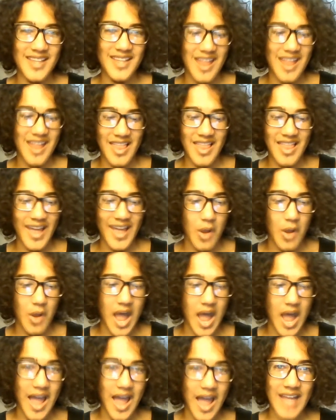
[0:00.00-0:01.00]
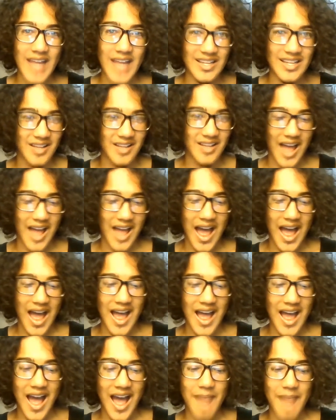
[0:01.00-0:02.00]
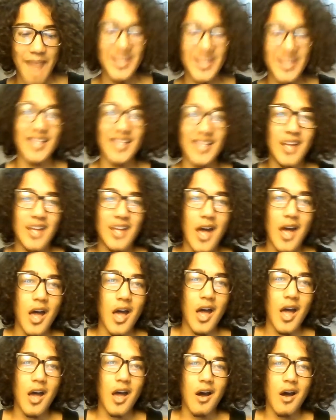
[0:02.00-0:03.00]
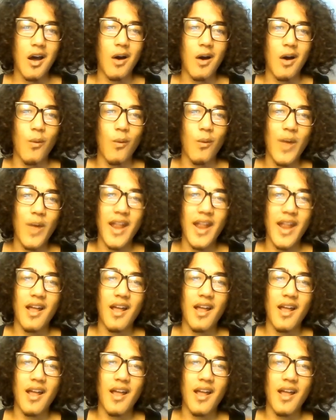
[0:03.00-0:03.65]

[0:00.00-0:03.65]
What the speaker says: Like I mean, what